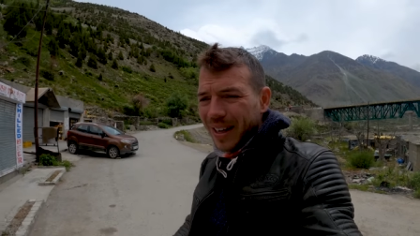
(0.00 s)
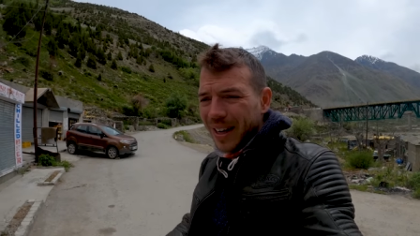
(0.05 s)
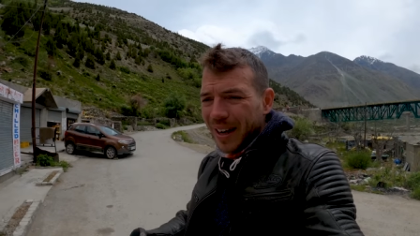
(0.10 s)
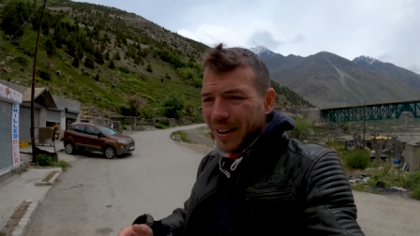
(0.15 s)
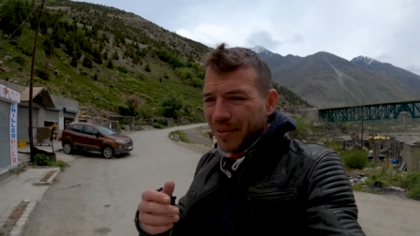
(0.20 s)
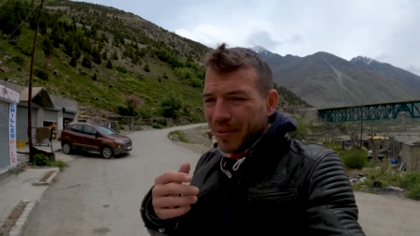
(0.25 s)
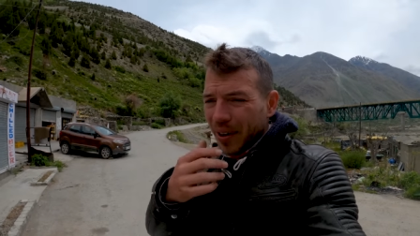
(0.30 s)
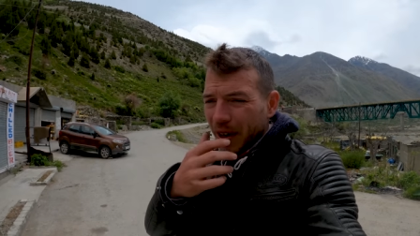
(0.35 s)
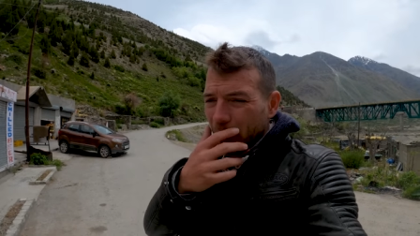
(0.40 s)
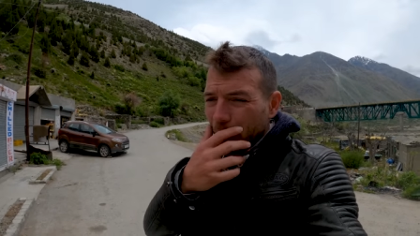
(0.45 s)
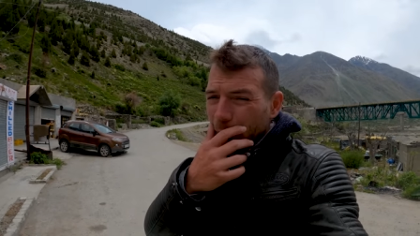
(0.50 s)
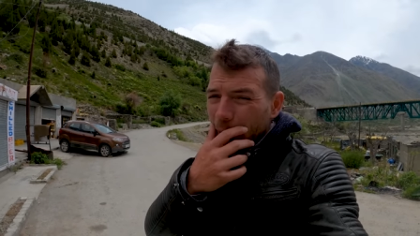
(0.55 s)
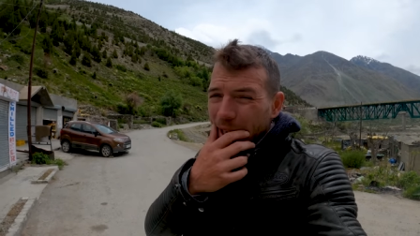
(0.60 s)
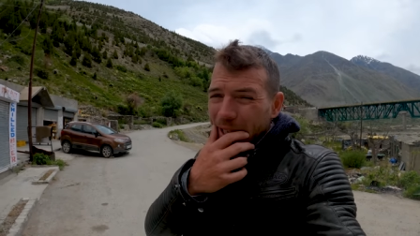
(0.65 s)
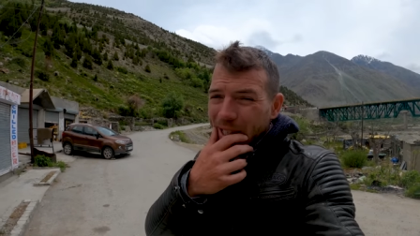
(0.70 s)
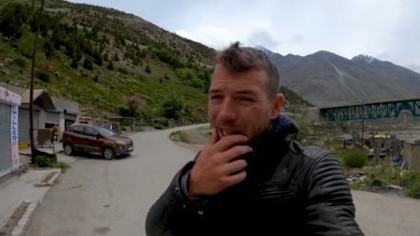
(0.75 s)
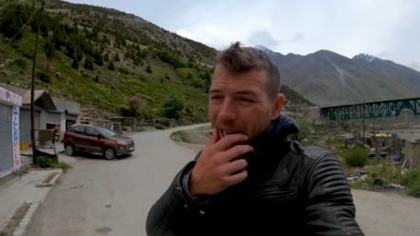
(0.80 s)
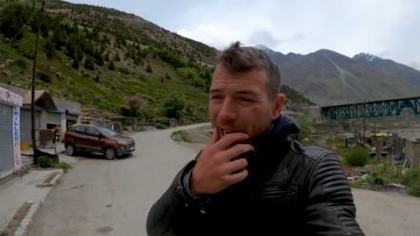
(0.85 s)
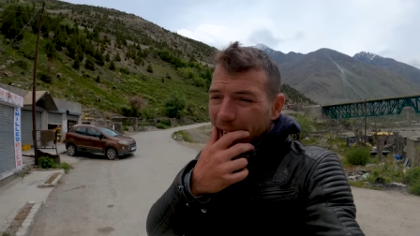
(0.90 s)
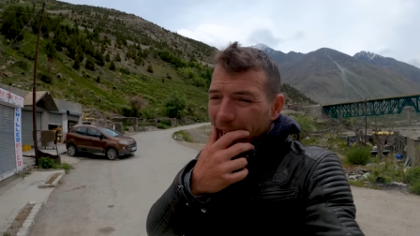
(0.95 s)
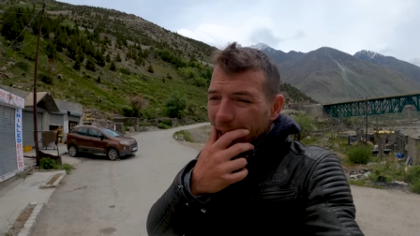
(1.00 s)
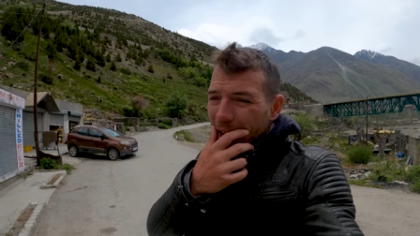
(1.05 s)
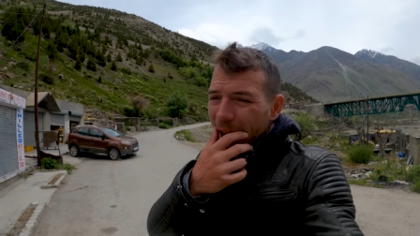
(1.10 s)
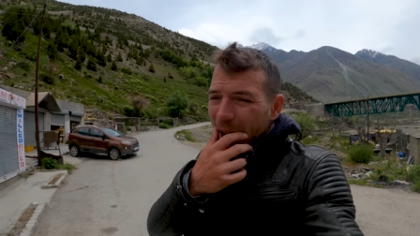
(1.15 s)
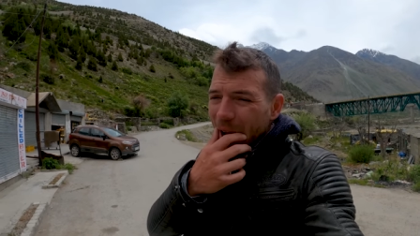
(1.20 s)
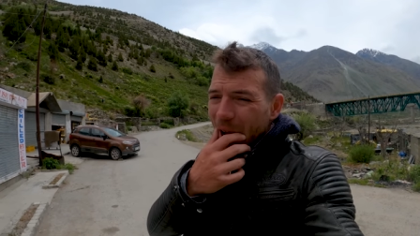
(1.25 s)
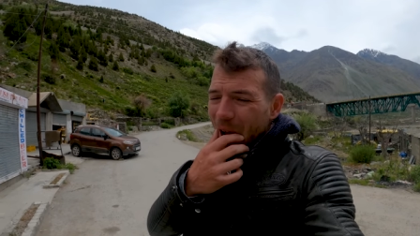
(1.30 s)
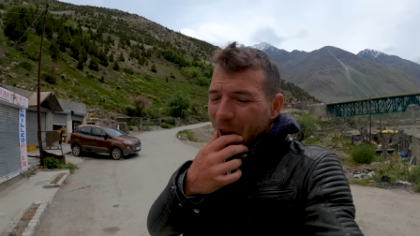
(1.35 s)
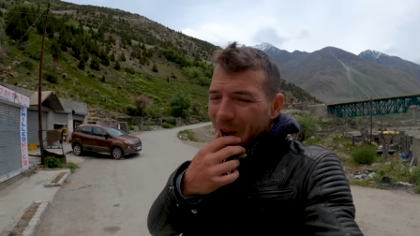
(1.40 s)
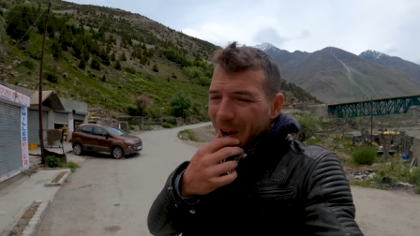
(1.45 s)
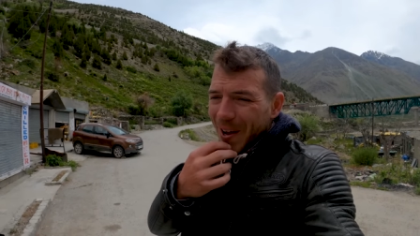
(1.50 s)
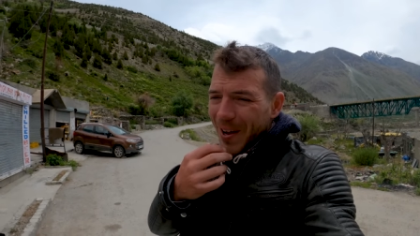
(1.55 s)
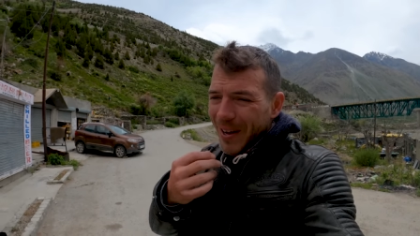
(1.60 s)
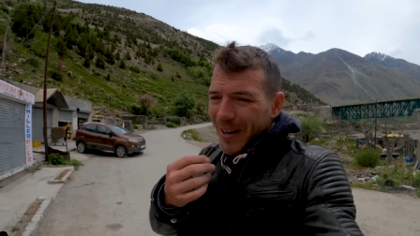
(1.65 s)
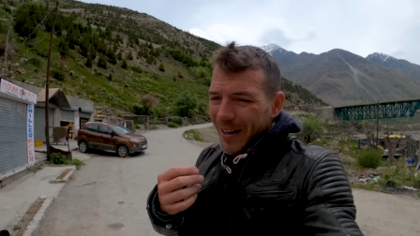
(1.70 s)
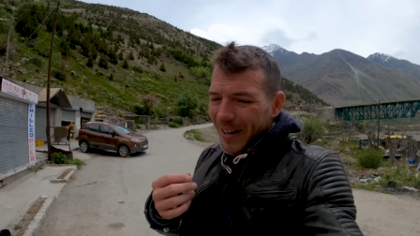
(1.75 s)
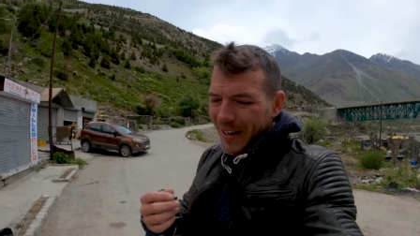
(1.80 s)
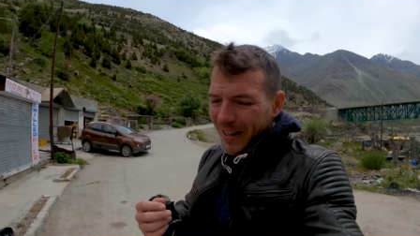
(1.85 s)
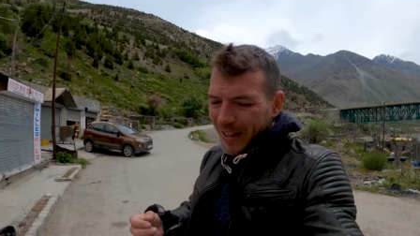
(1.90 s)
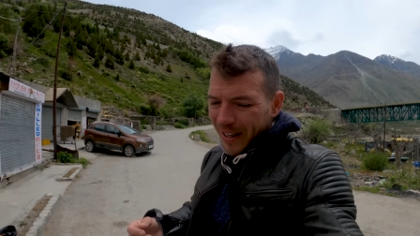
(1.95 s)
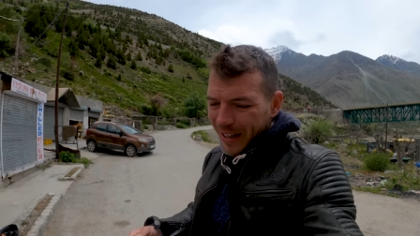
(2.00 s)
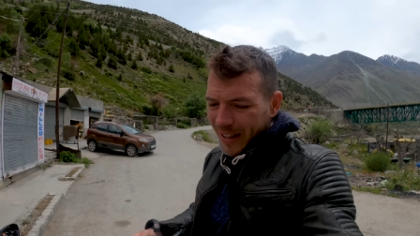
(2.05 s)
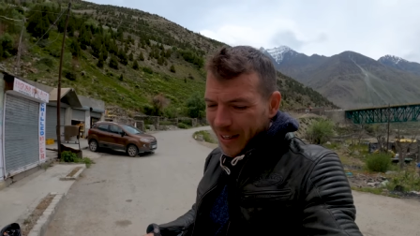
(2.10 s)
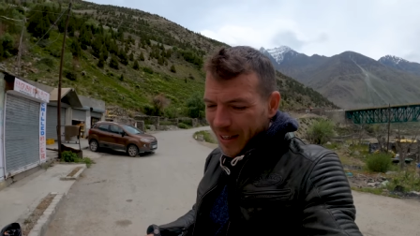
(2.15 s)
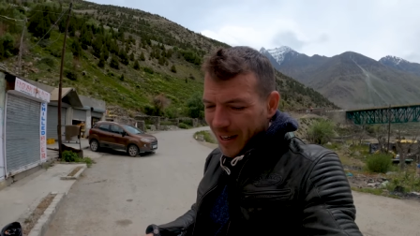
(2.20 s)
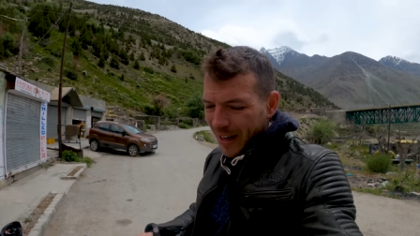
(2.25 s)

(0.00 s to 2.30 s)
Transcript: Yeah, I felt real sick. I